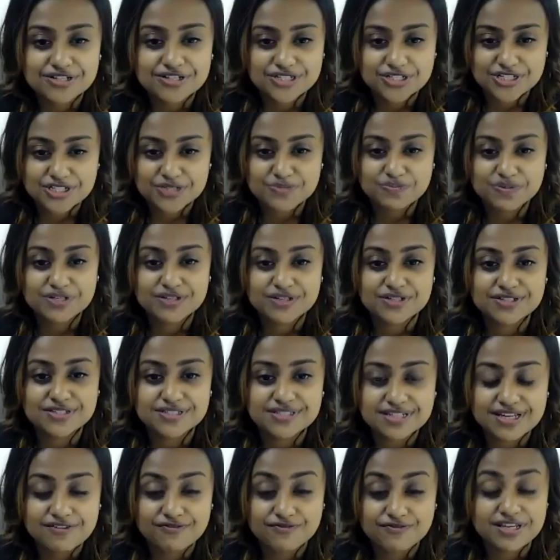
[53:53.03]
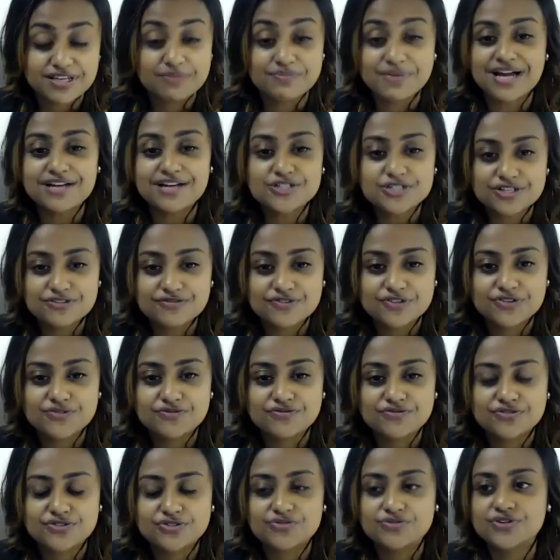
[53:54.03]
just because imagine if
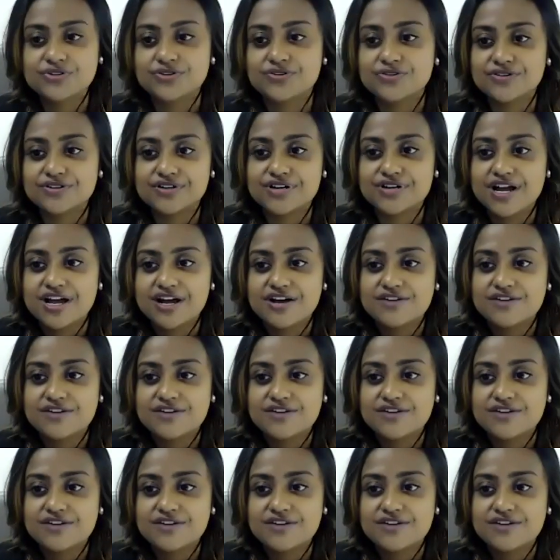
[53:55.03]
you do your